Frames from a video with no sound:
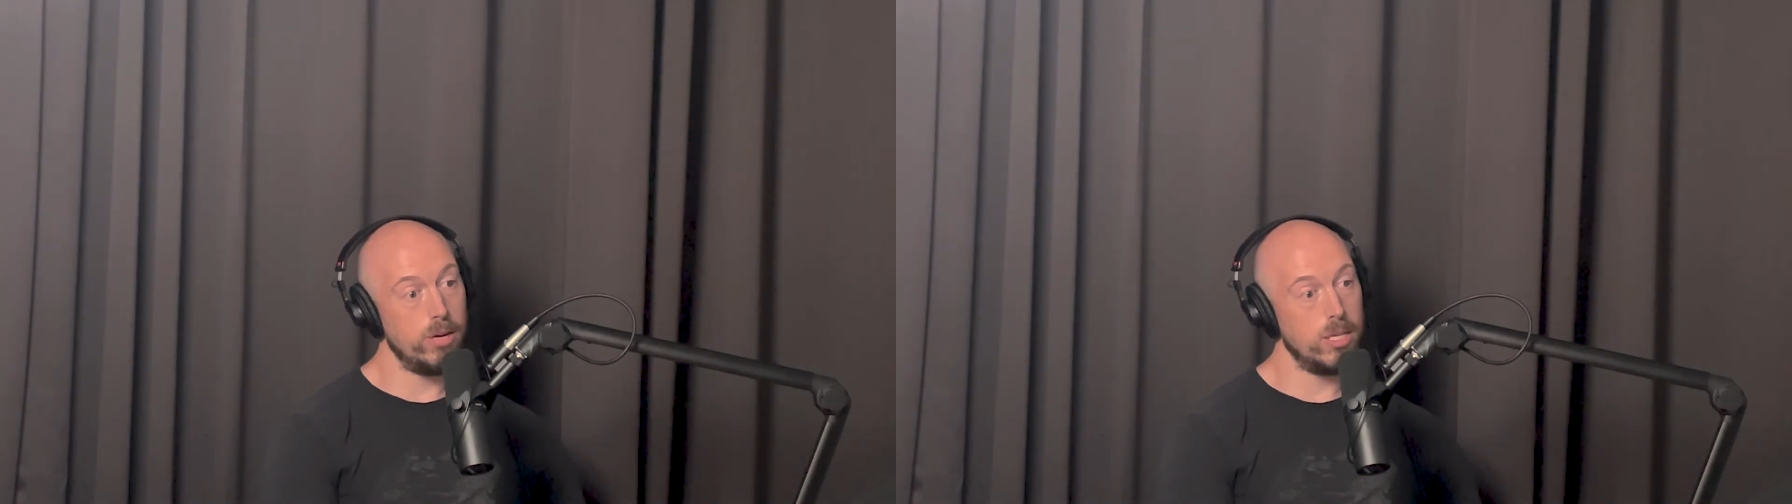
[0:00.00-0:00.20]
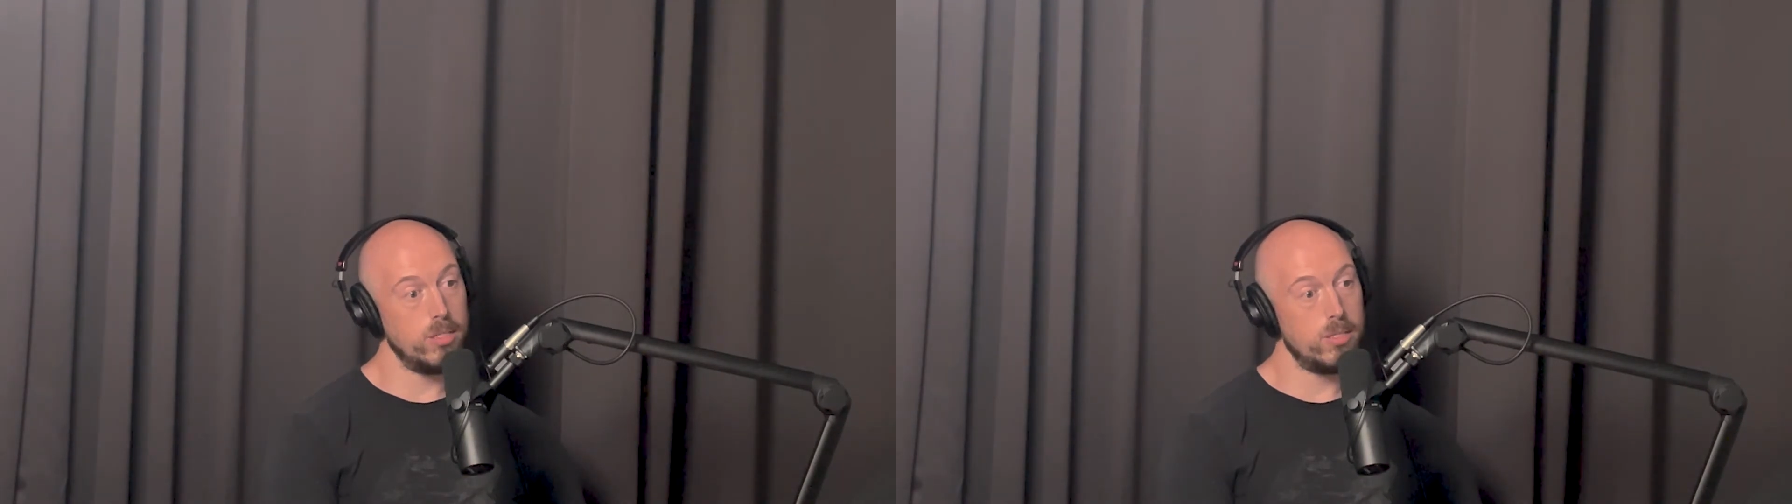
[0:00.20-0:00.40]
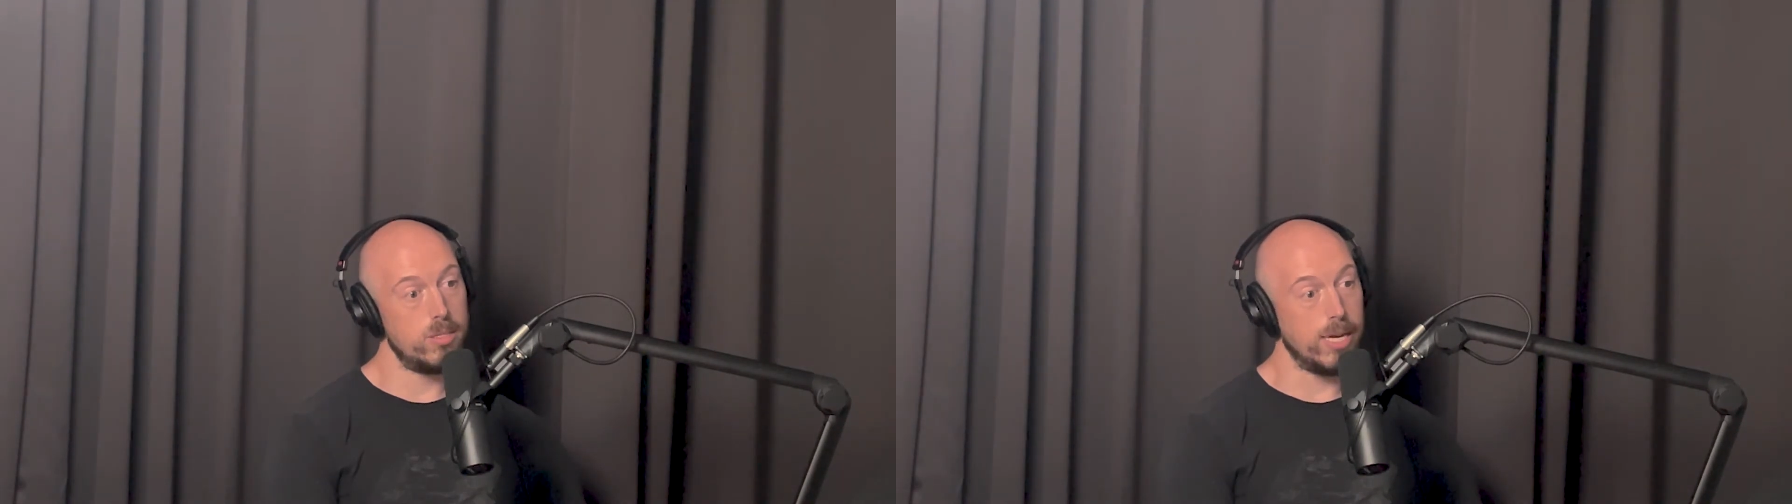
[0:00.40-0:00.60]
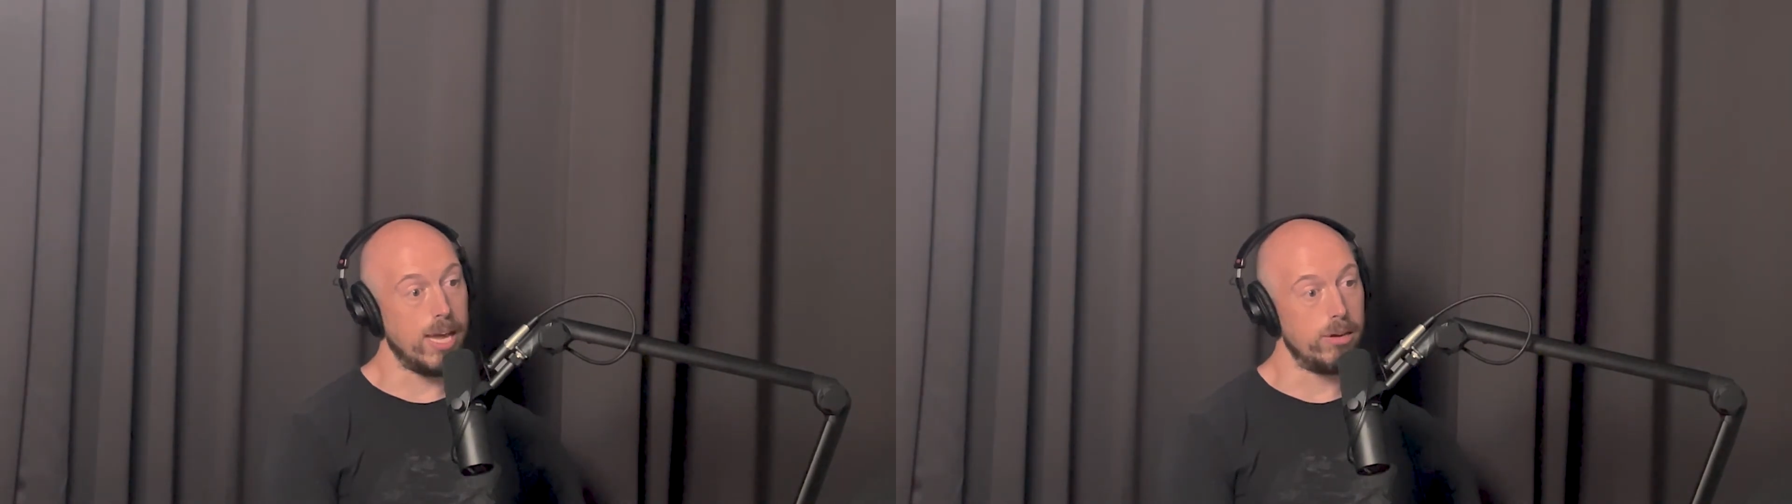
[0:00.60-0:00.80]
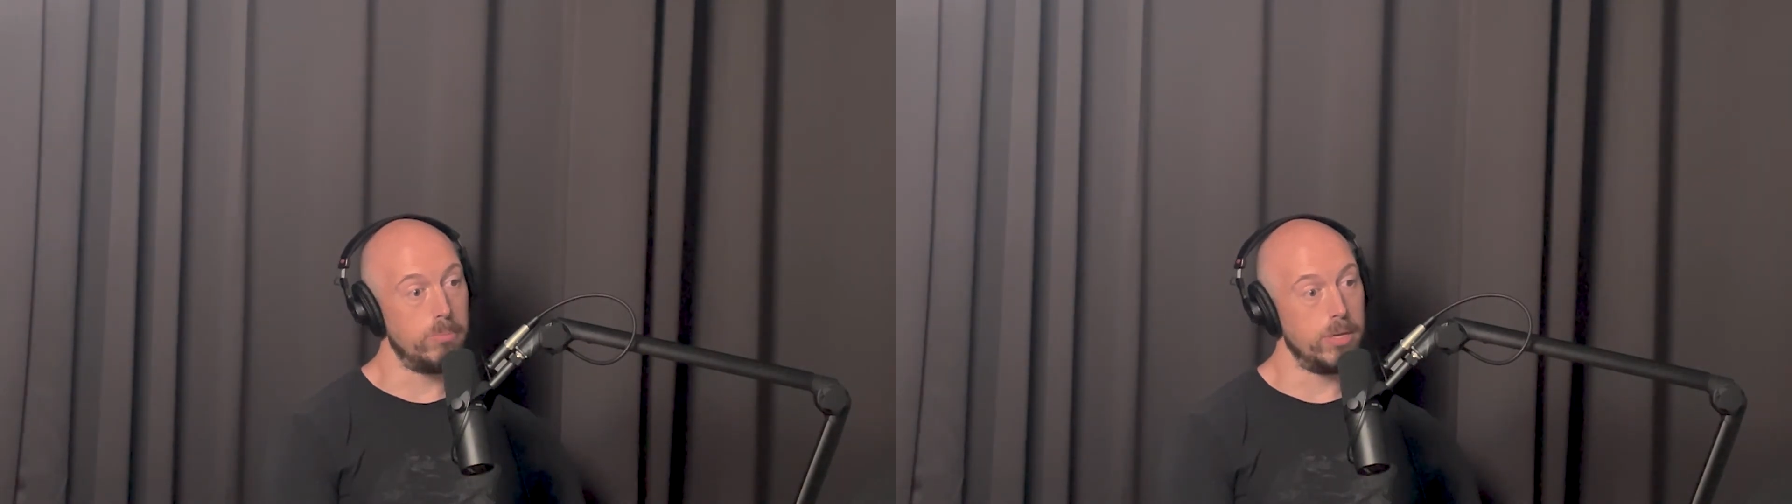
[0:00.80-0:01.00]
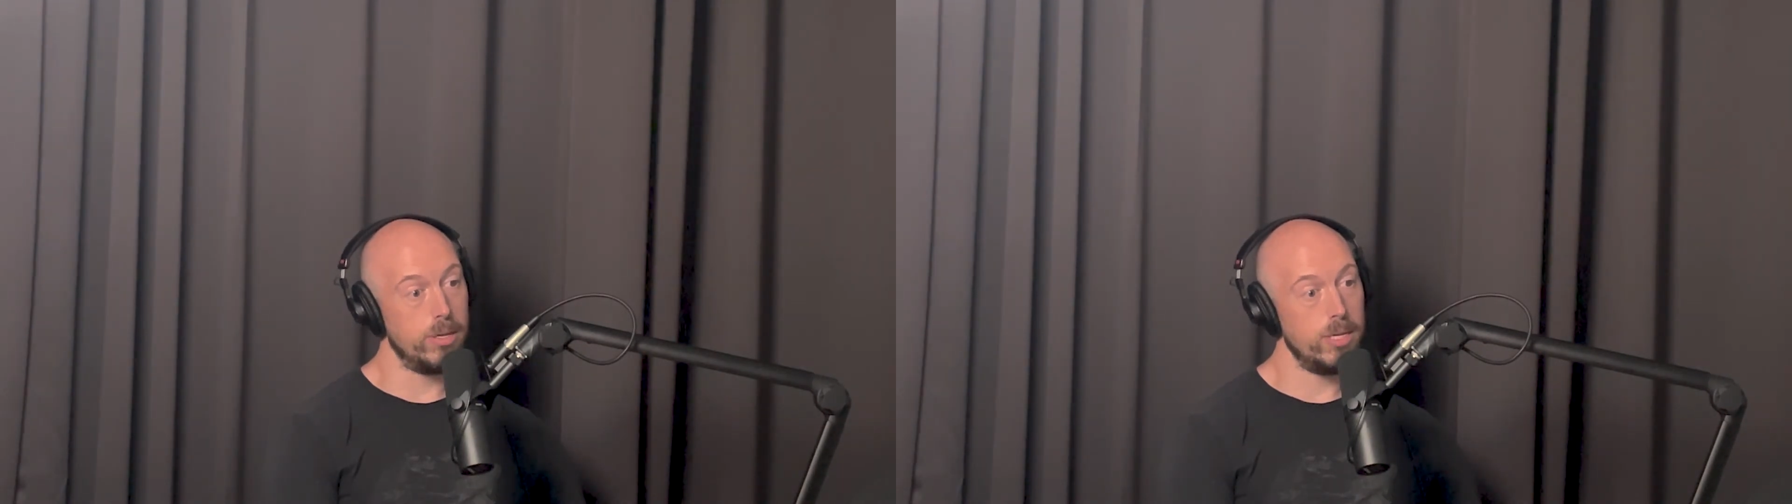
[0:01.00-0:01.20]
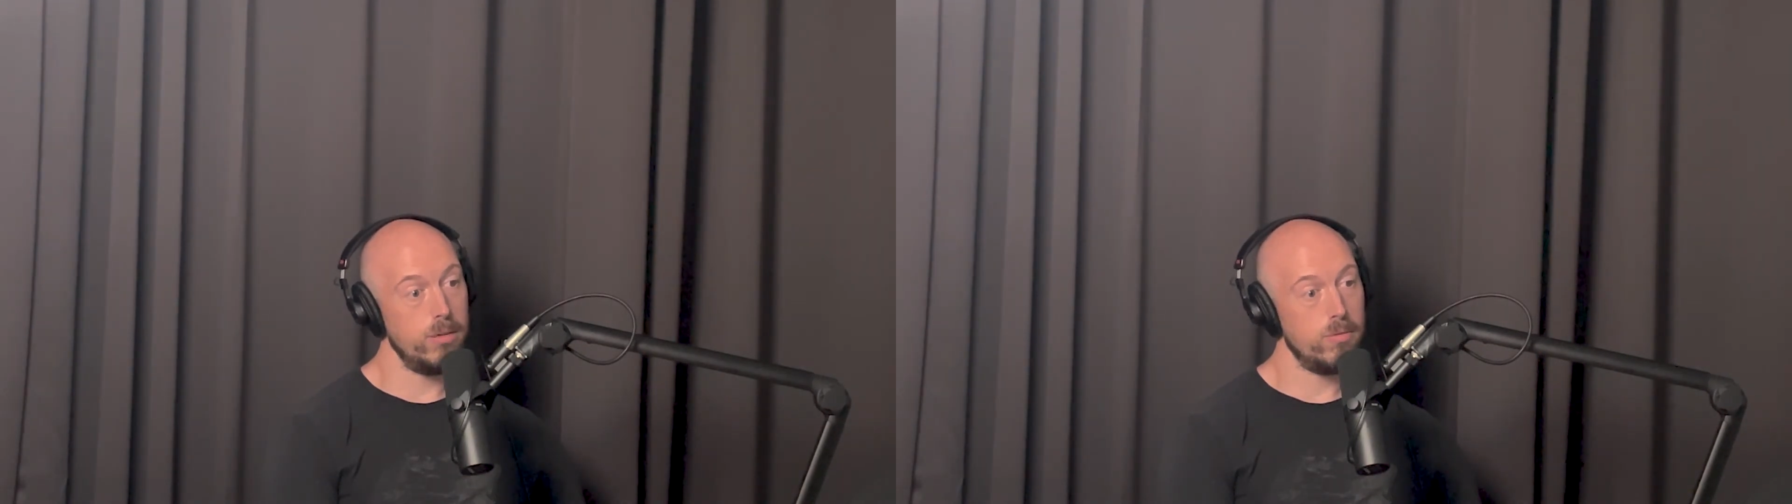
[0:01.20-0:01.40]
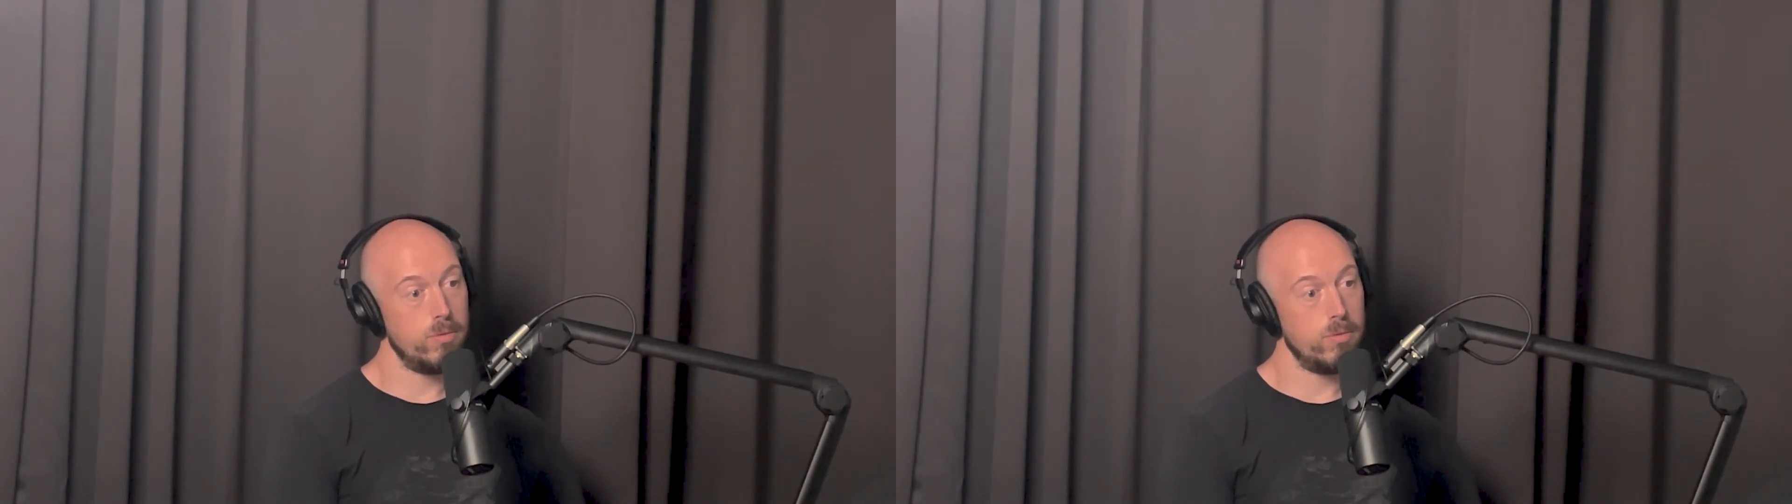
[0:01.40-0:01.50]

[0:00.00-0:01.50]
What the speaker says: is accountability.